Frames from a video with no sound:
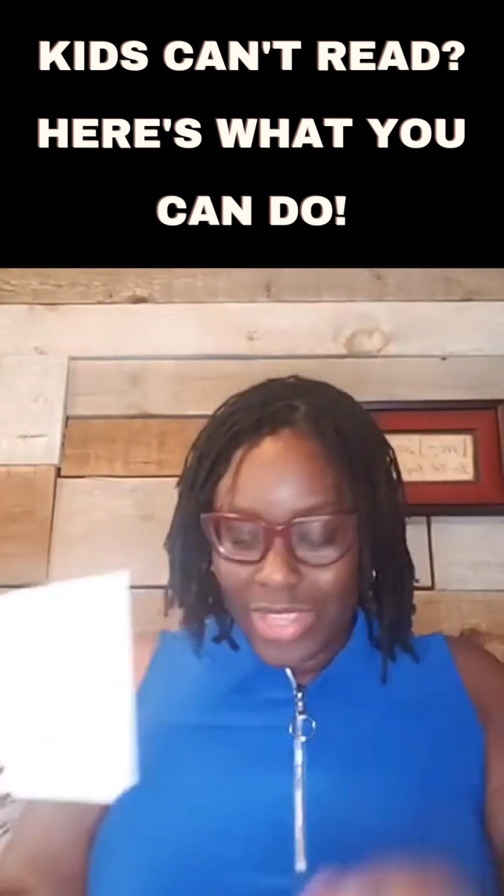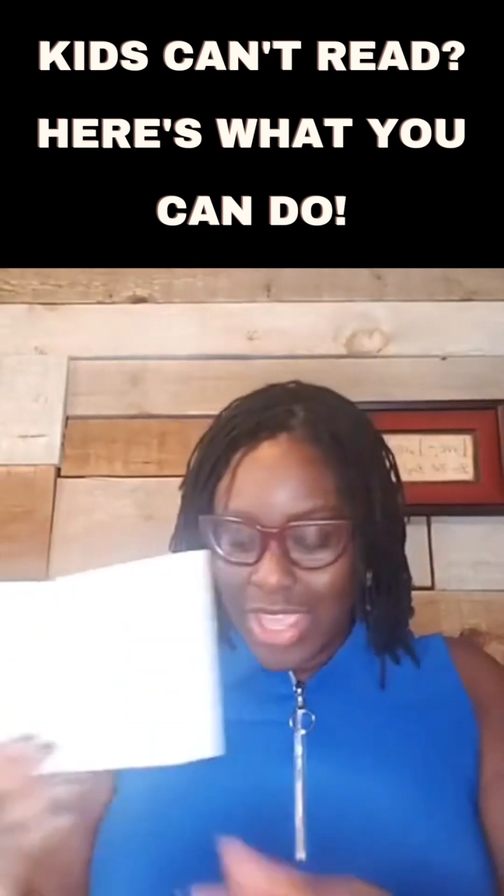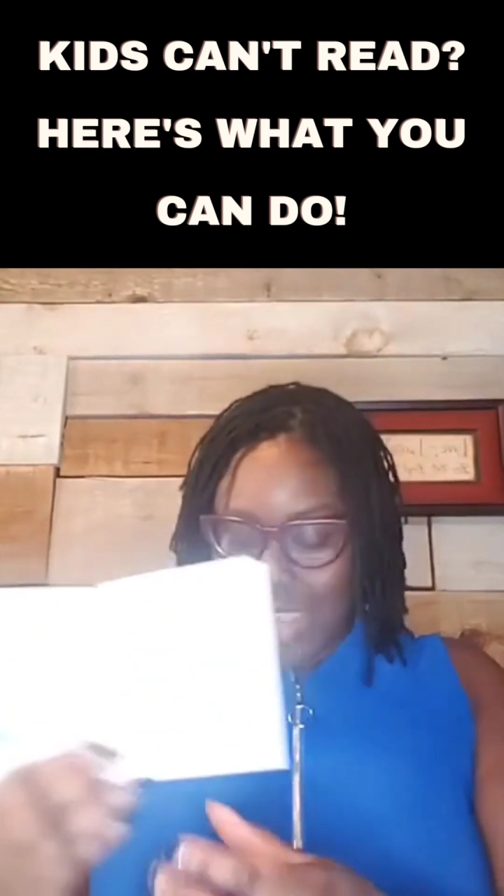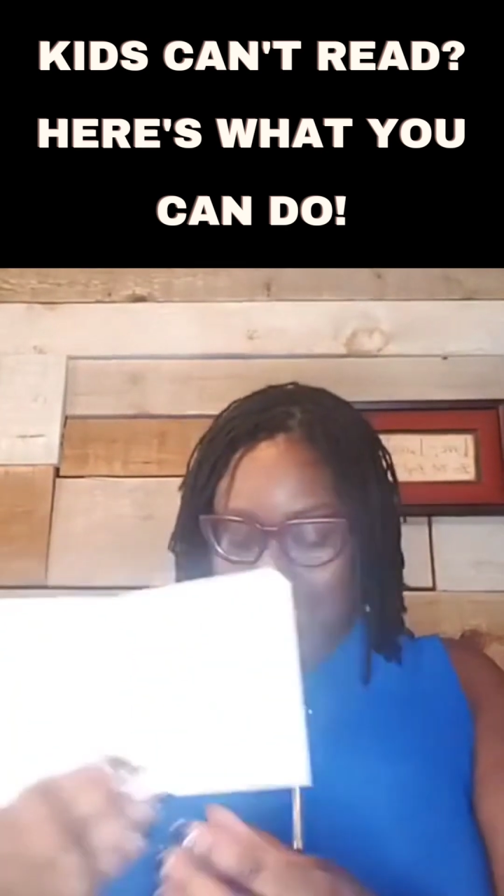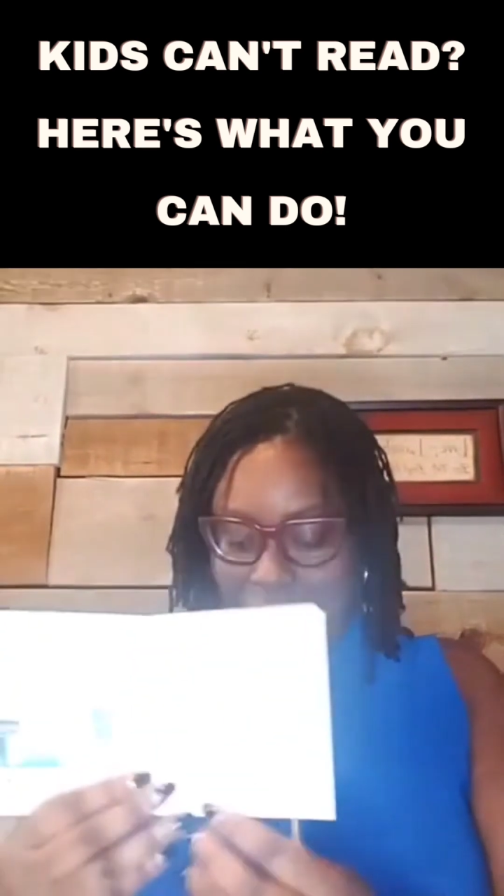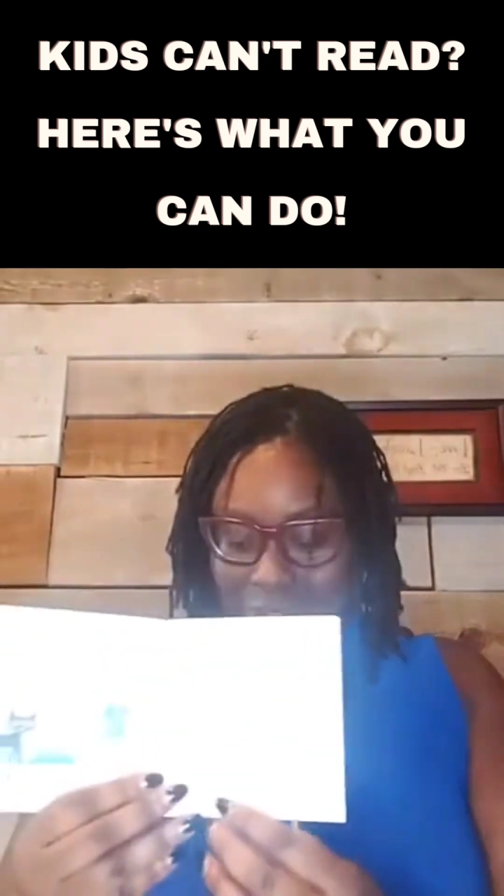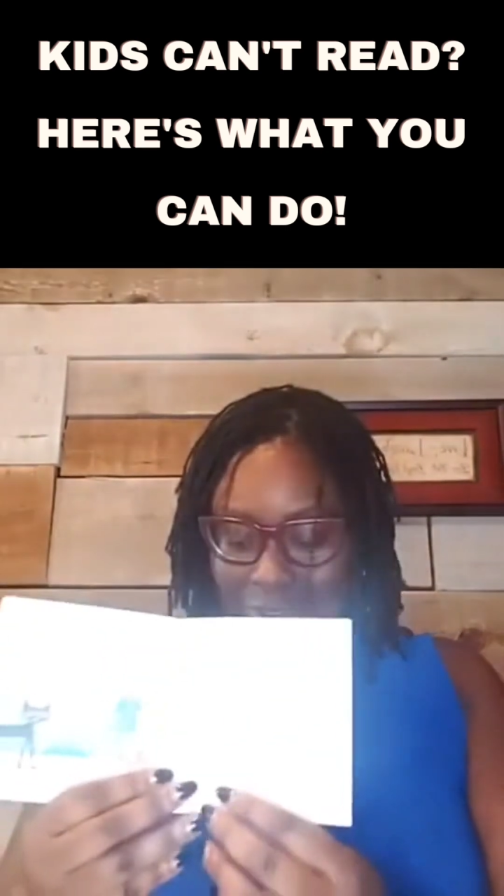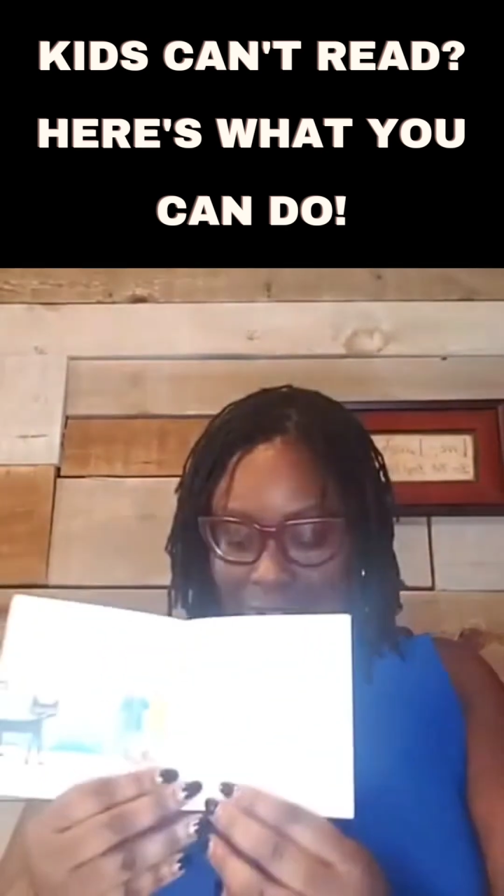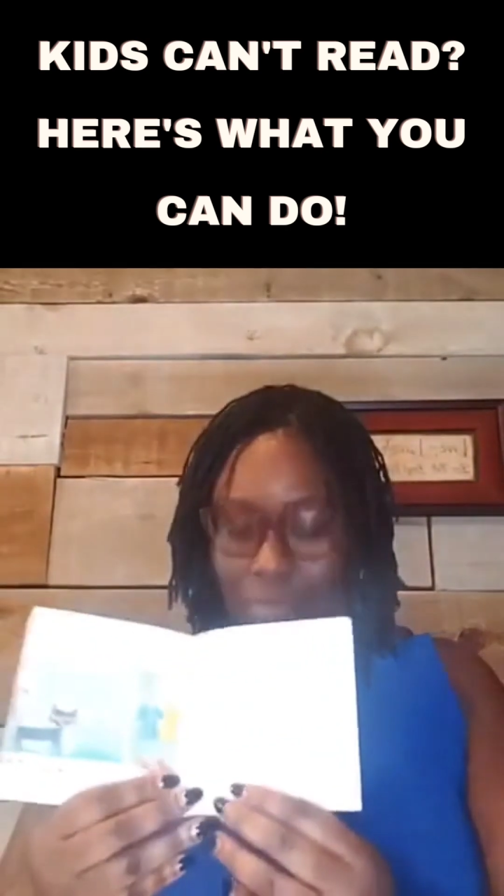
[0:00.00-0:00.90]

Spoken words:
Next,